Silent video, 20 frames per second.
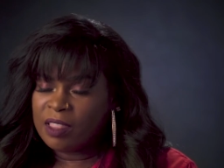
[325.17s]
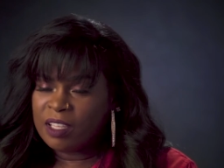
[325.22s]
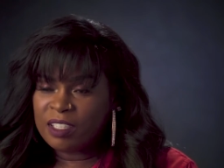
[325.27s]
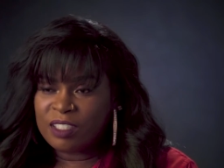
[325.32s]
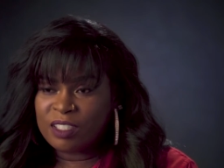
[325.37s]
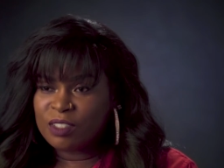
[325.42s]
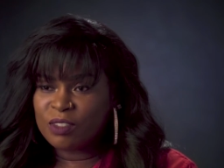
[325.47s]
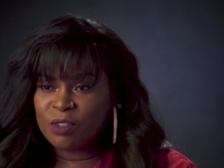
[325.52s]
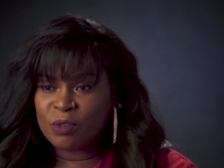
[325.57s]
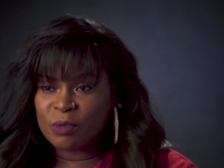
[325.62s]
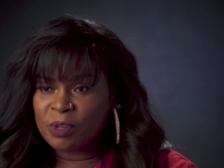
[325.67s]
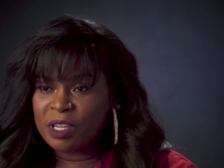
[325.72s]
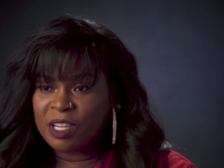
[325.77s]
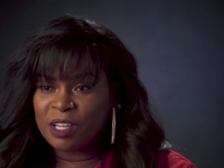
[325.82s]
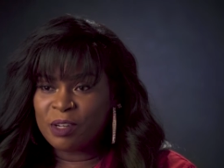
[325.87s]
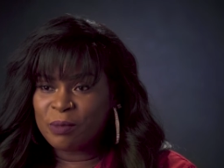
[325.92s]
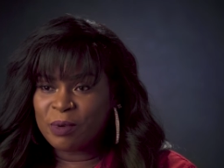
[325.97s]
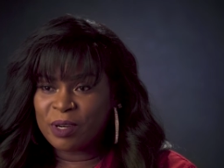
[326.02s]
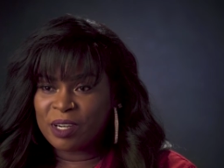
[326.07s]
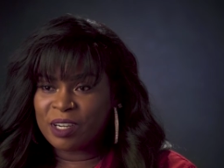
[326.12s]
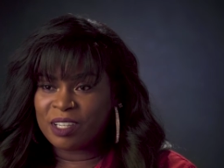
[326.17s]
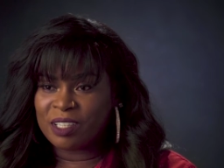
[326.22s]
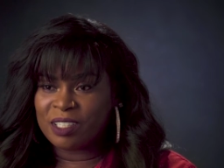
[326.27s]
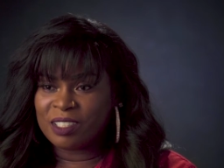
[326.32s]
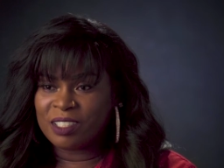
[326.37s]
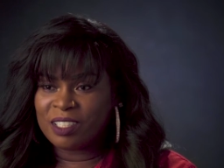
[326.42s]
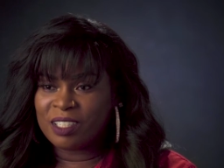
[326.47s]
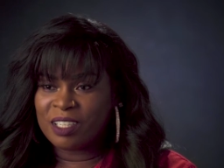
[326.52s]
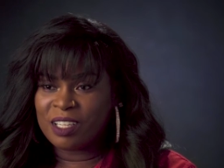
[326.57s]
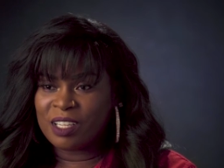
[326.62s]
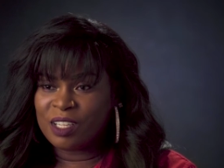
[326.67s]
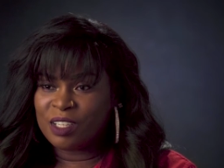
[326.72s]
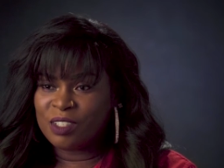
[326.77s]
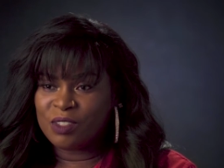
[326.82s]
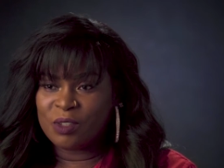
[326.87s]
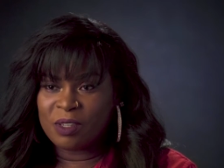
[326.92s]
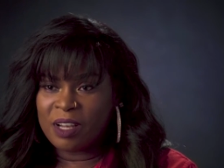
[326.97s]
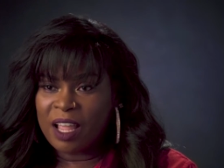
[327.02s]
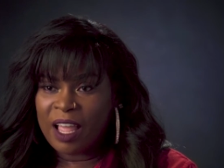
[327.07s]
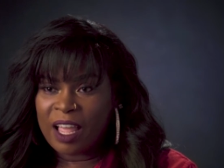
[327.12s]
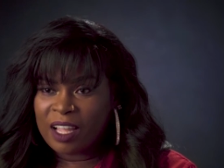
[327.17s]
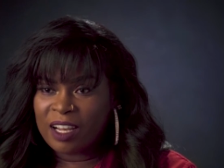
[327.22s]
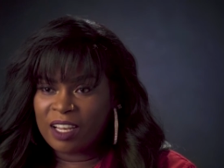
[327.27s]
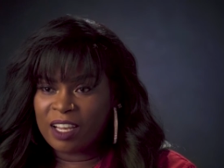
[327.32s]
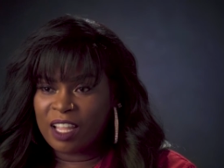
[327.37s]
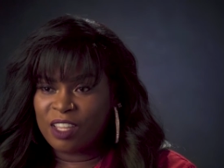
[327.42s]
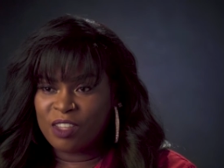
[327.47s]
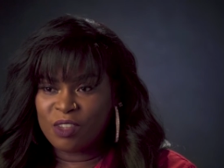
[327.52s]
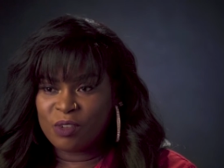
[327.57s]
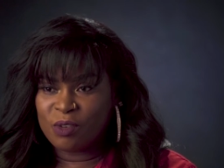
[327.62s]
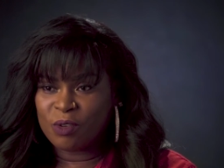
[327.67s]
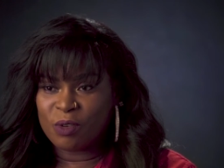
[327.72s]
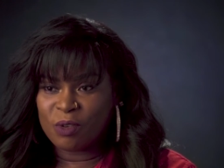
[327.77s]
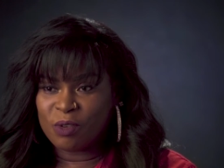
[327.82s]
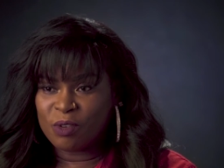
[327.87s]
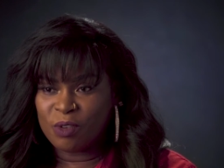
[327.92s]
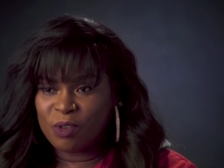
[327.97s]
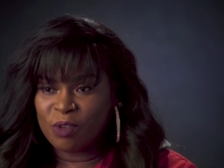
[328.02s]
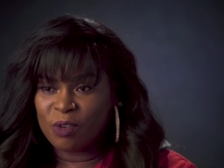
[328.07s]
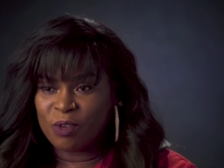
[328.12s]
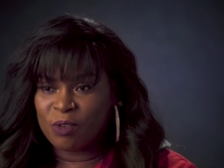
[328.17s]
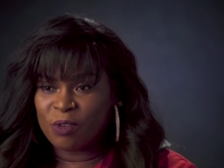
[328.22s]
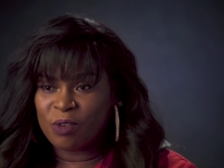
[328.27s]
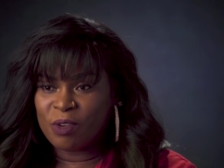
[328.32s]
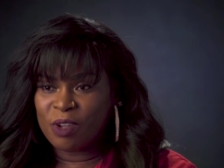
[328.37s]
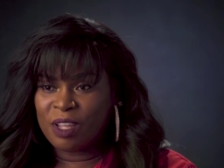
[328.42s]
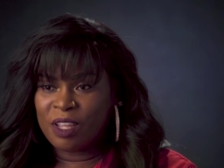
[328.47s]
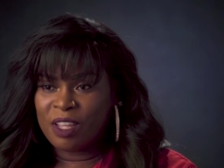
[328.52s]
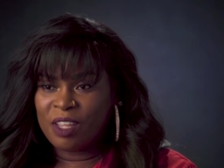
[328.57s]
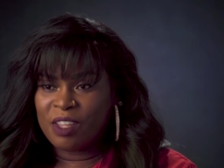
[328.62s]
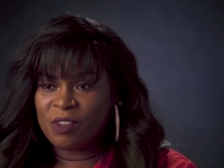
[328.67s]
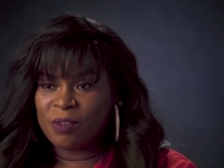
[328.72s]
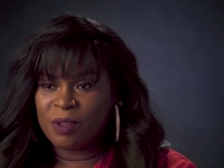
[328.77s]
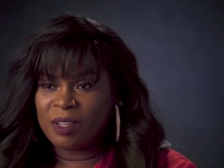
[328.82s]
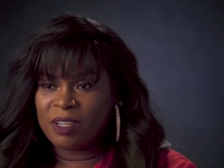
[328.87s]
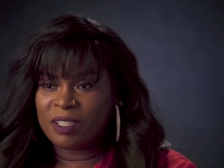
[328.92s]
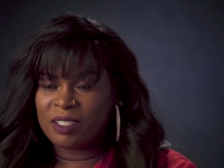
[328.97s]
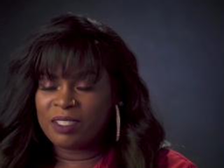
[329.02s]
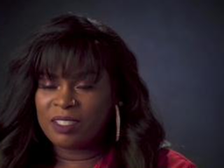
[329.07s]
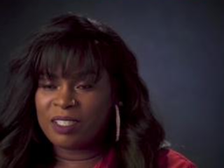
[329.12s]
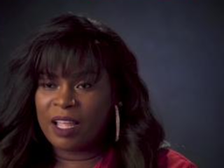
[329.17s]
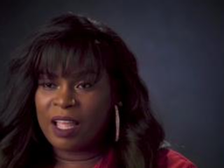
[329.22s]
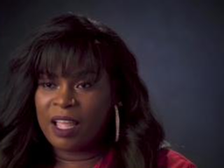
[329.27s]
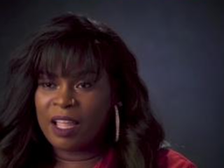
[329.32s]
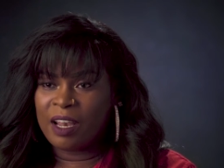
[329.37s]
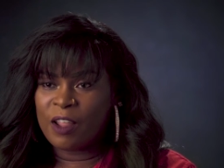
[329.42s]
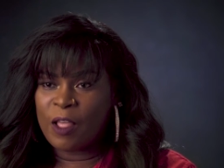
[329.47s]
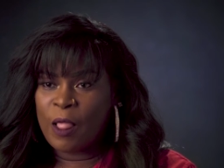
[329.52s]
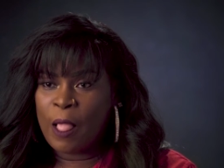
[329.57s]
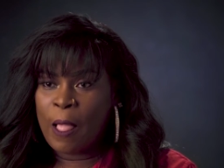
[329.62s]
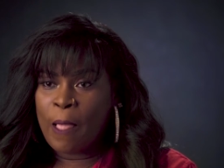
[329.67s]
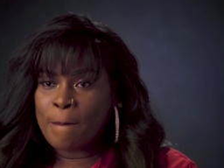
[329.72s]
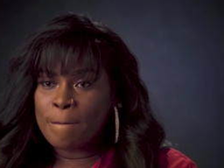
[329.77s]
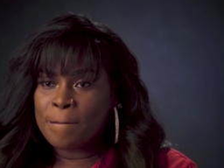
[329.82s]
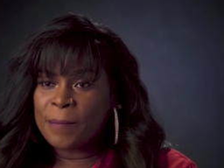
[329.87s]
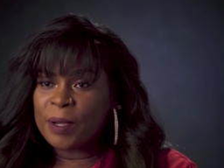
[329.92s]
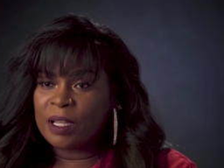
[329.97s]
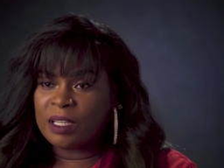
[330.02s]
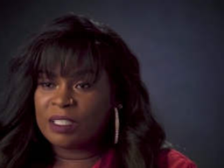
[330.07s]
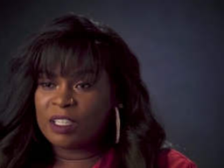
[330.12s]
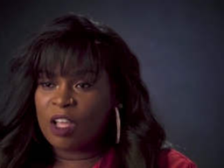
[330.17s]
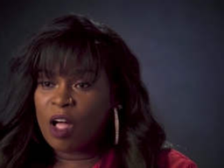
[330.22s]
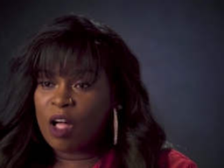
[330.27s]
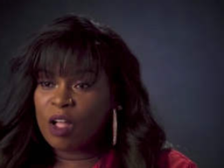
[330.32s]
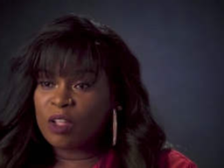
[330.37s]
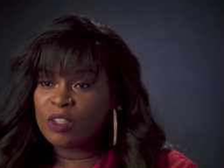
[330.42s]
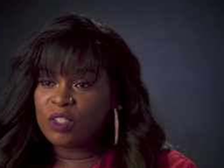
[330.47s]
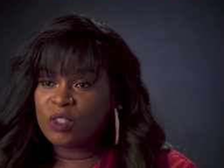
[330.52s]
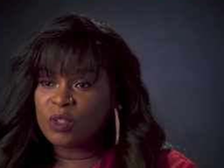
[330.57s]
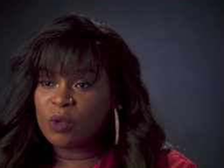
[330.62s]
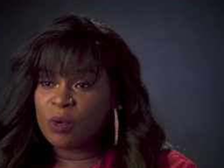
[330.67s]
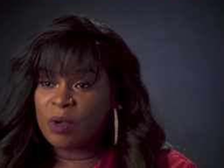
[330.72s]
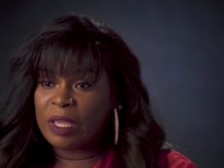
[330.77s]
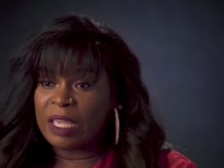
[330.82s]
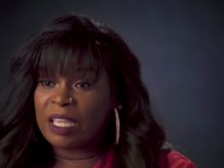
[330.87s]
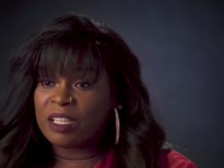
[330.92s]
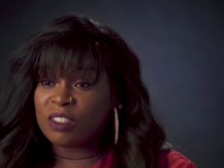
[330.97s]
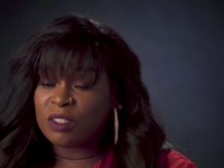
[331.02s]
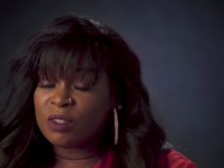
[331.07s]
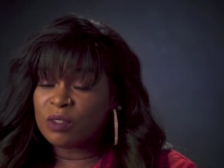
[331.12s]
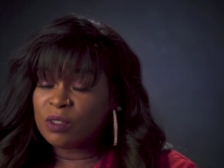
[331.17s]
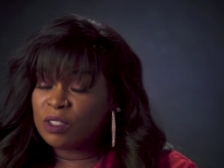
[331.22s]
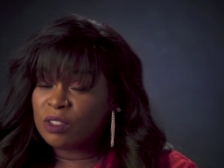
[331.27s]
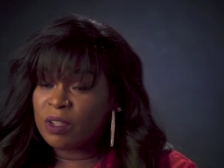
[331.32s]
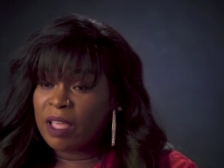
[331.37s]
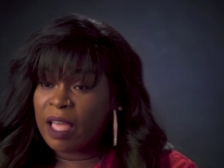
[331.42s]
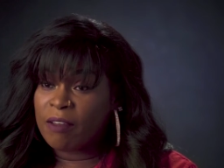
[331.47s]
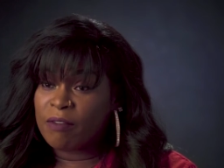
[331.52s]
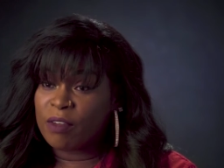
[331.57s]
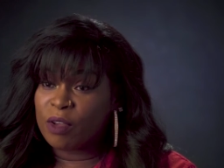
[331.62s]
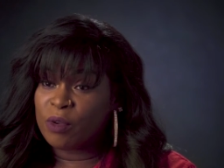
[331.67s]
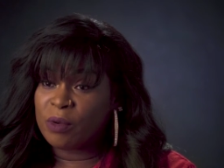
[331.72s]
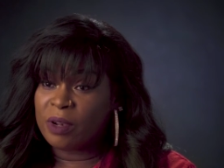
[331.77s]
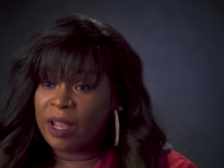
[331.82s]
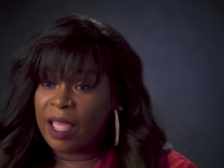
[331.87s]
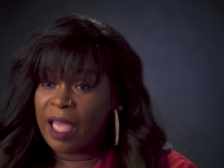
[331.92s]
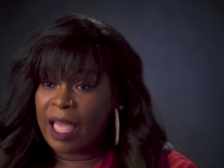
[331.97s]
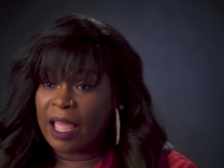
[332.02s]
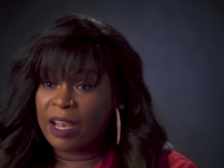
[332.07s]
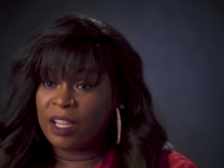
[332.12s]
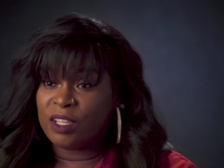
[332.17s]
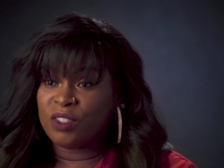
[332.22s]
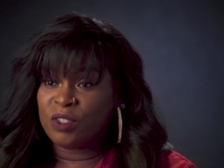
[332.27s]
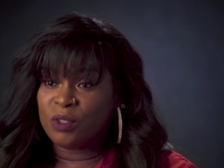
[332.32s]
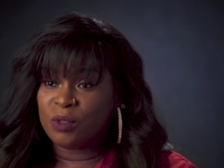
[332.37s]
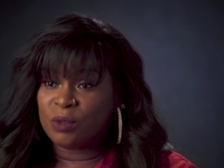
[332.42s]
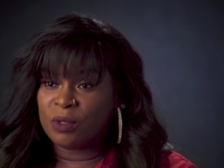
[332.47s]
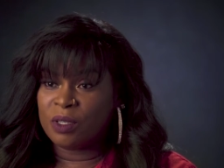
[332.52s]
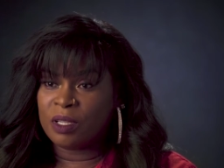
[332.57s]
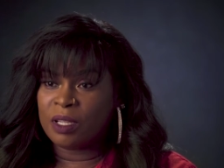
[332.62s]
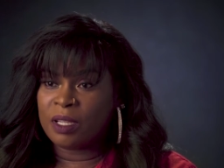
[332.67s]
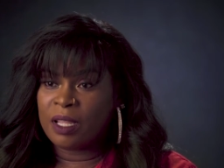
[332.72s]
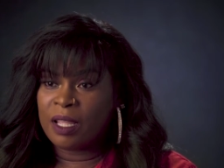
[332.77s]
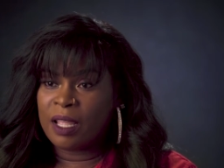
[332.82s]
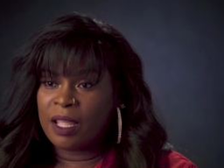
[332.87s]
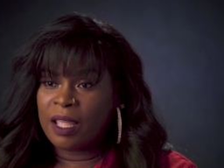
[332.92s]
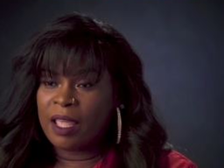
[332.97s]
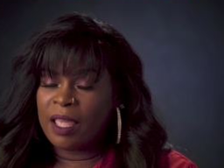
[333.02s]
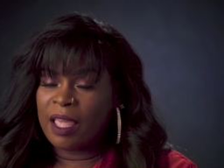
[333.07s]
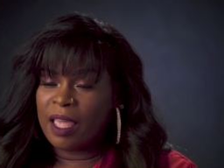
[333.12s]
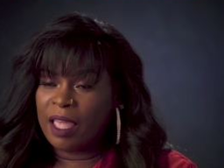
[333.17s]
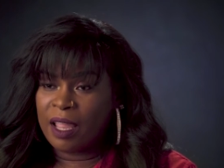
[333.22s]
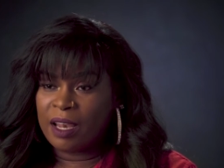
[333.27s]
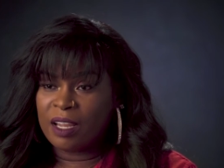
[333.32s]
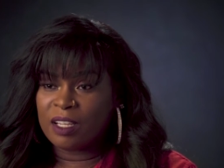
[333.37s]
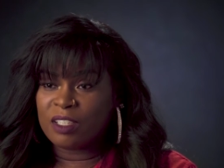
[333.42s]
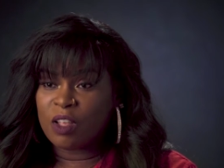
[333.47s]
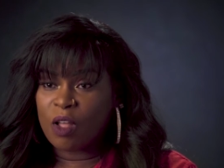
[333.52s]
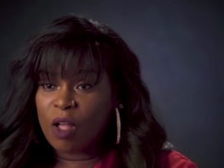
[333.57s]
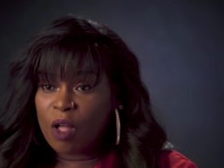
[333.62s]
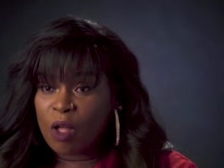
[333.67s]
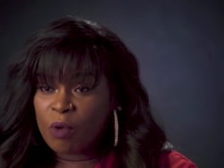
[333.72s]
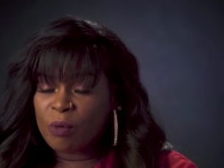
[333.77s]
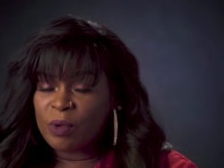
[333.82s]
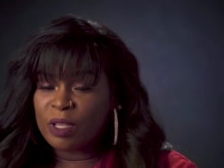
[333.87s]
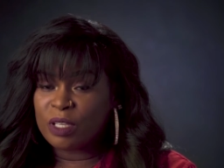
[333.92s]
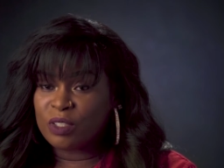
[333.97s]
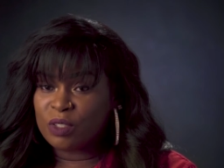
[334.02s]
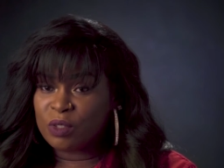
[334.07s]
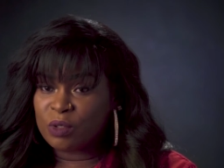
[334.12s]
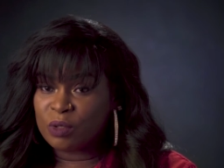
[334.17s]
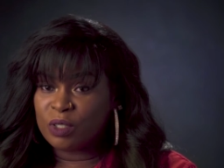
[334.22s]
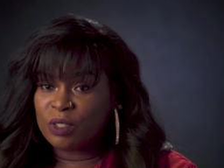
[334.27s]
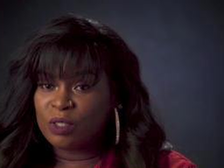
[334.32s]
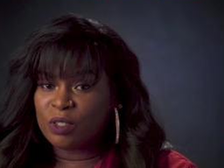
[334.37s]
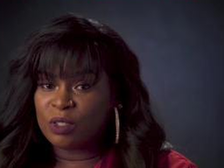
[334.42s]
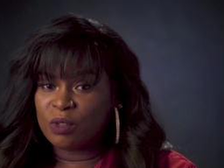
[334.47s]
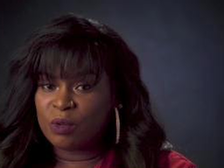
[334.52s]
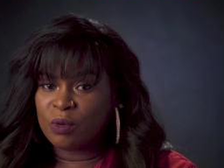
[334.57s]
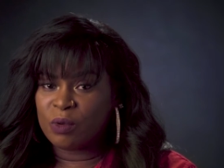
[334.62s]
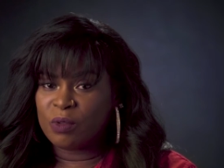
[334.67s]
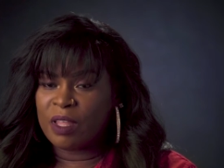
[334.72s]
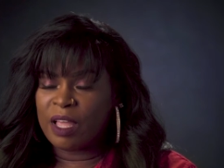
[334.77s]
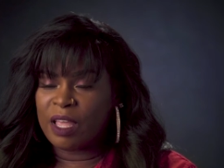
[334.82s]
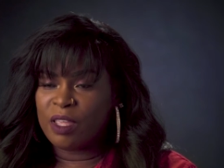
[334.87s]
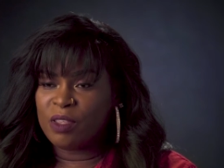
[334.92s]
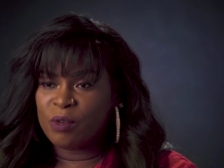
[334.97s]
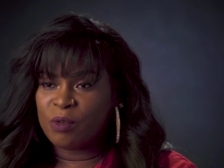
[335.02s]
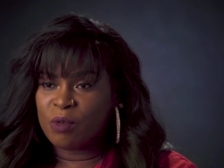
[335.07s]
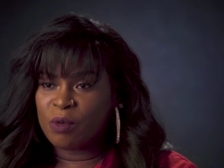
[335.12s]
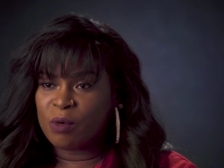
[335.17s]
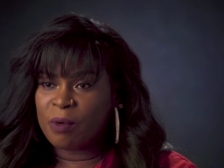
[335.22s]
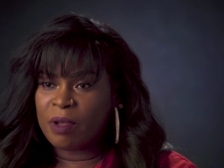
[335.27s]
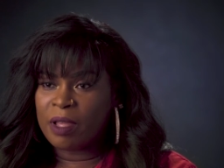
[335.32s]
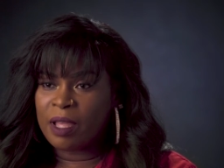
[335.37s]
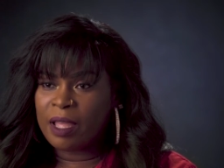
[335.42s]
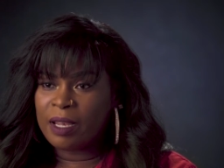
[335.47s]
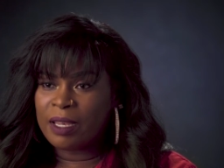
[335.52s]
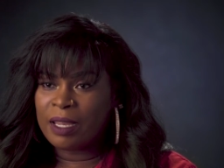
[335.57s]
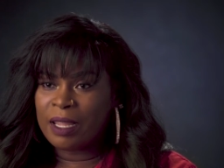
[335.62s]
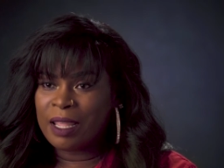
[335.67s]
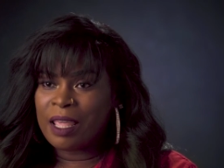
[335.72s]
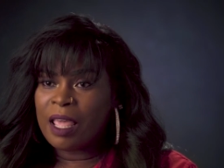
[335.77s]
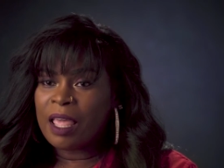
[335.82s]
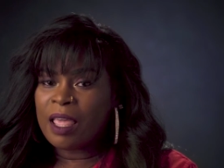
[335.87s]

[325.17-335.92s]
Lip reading: This is the real world. Don't act like you don't know. You understand? But also, it's good to have a good attitude. And it's always good to know that, you know what?